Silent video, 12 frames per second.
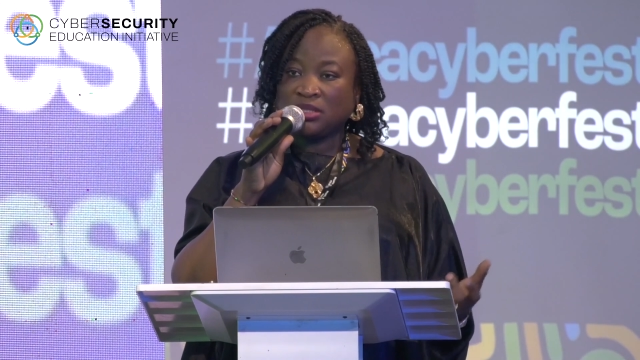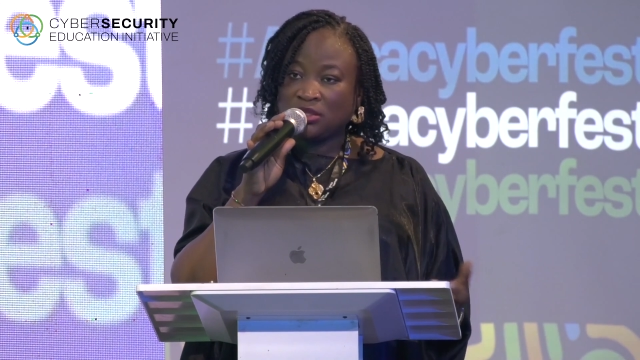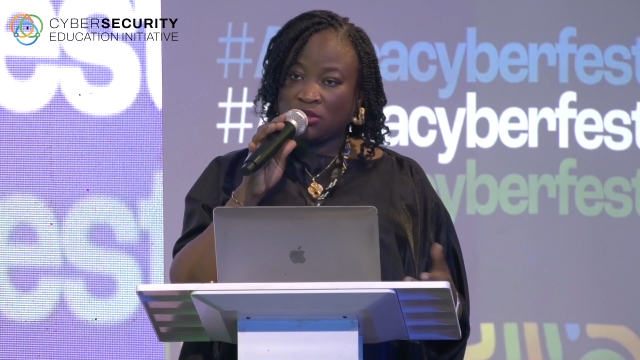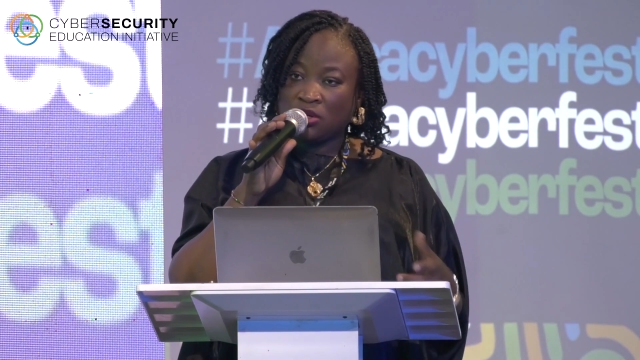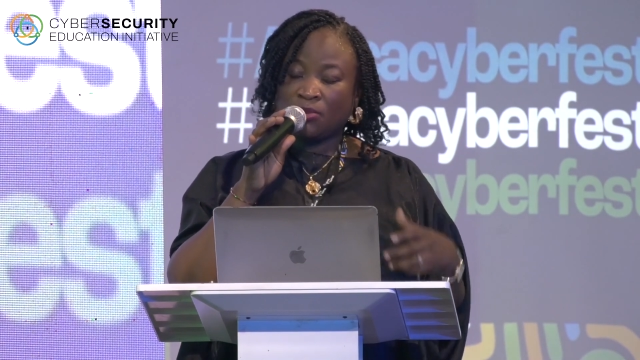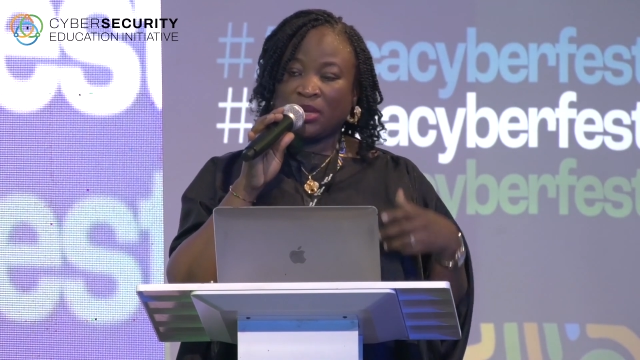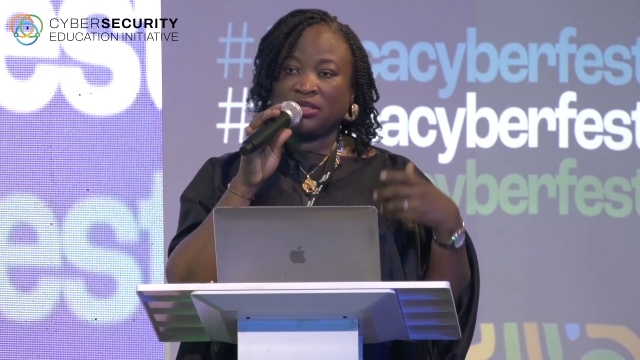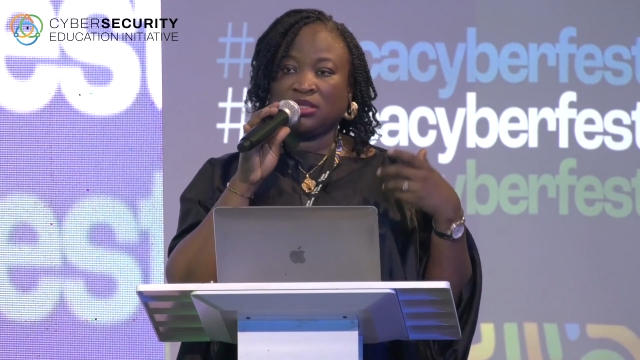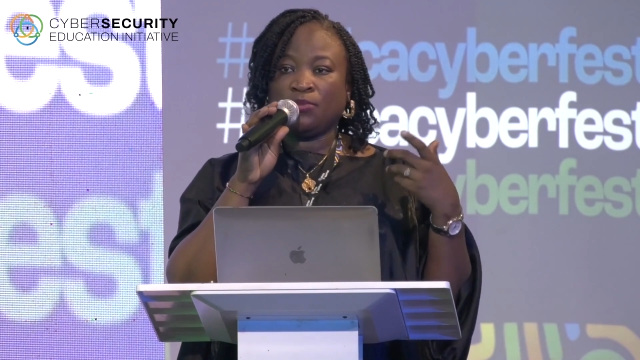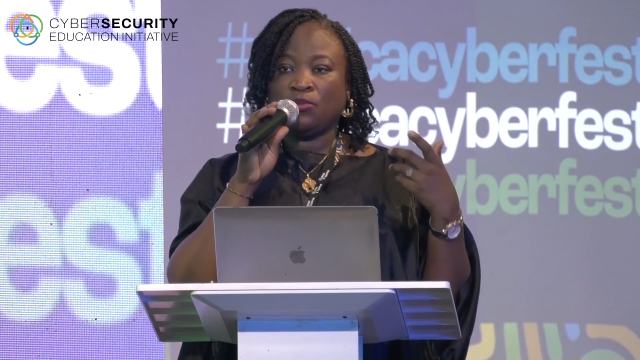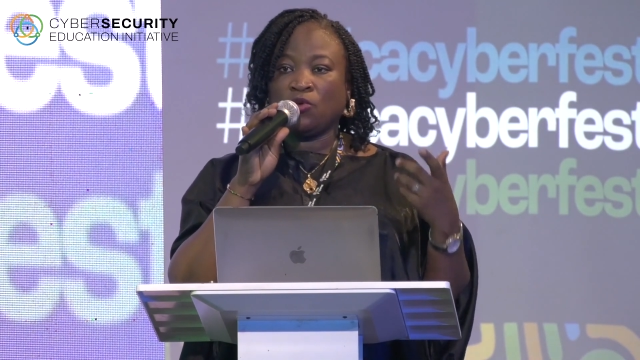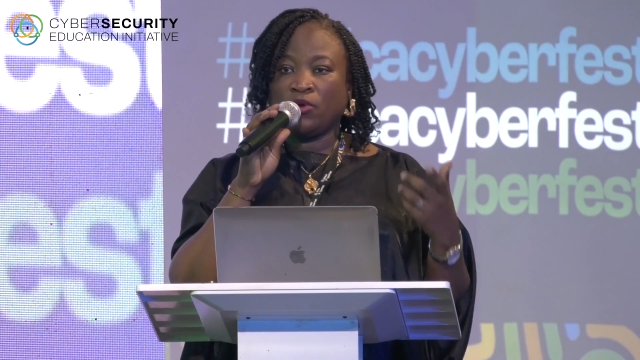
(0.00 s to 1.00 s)
numbers
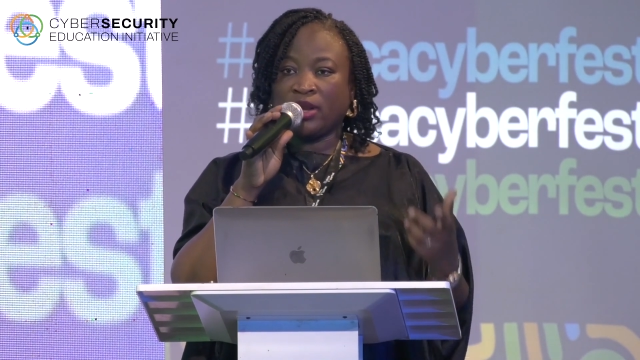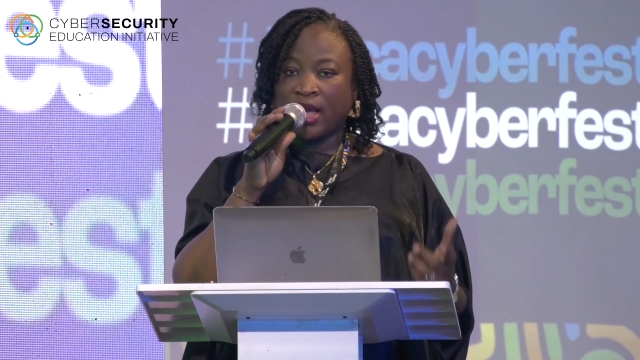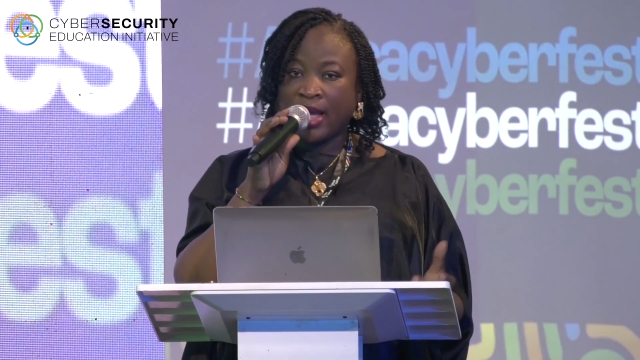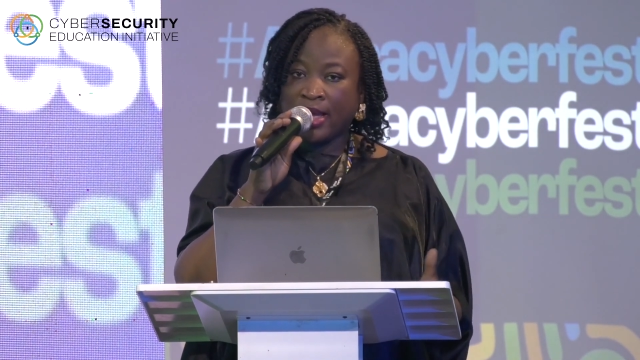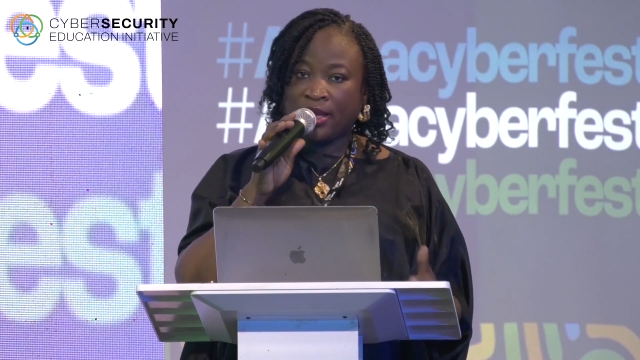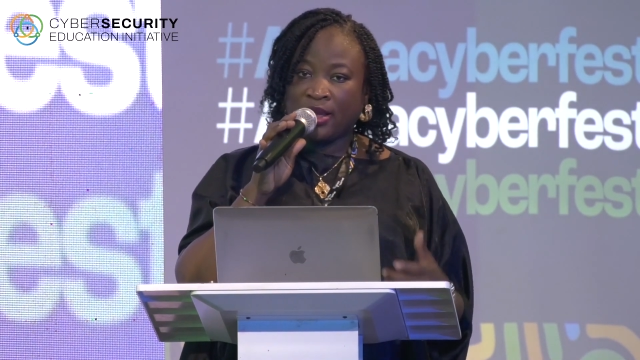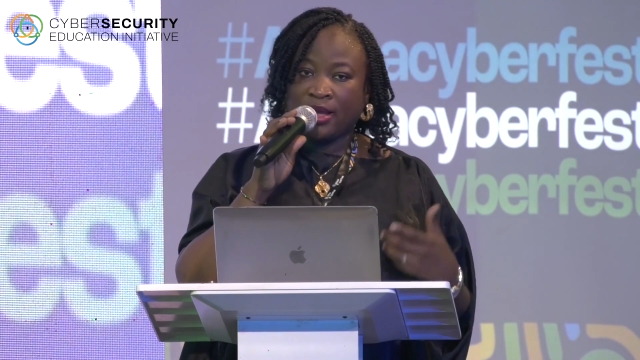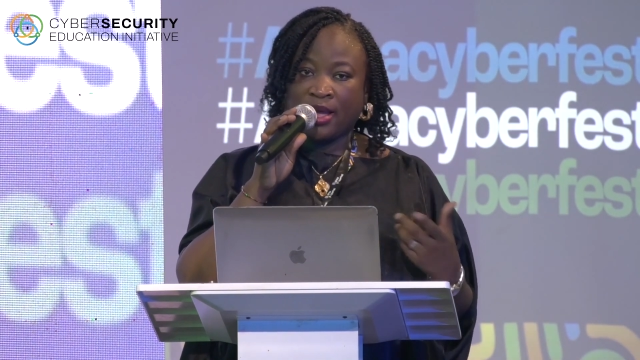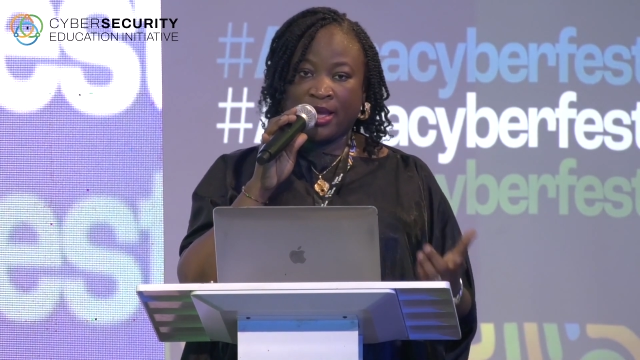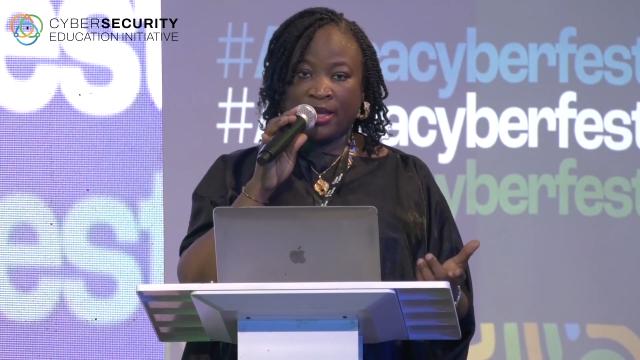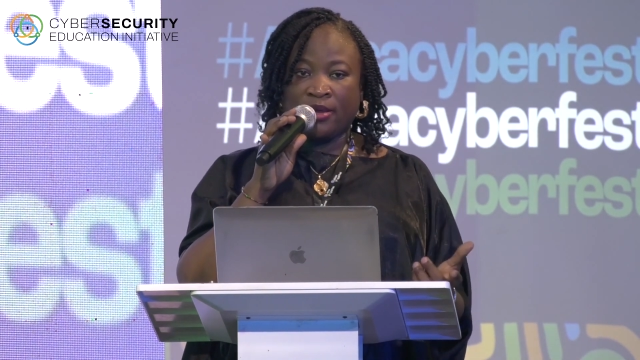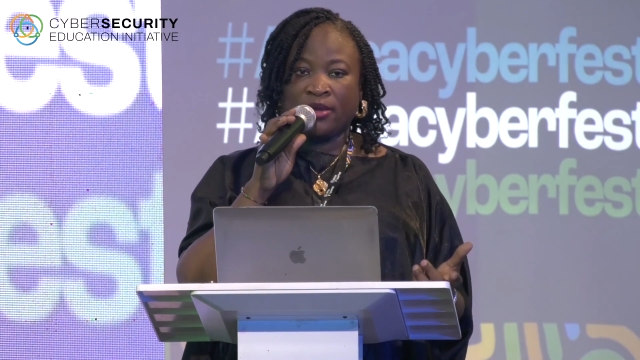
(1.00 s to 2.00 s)
keep going higher and
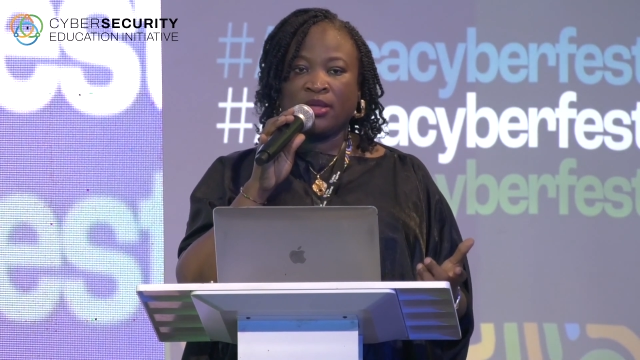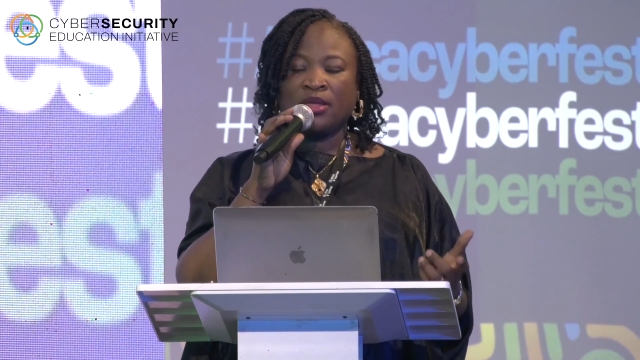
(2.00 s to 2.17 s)
higher.